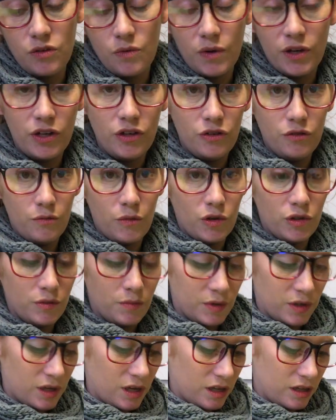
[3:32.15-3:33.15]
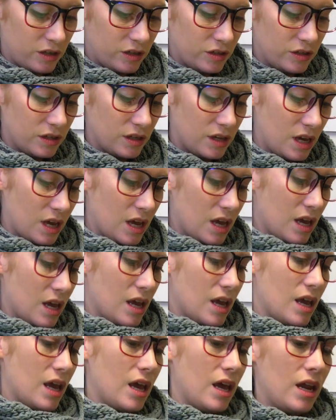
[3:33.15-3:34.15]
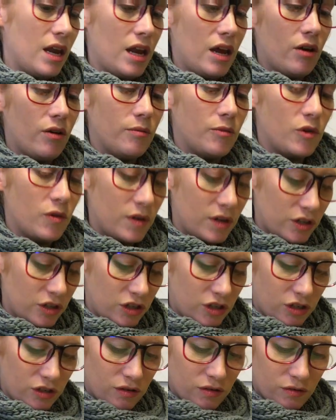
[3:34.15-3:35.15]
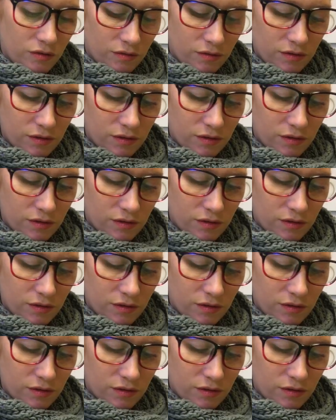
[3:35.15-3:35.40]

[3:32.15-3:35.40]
you want to do multiple colors. And now I'm going to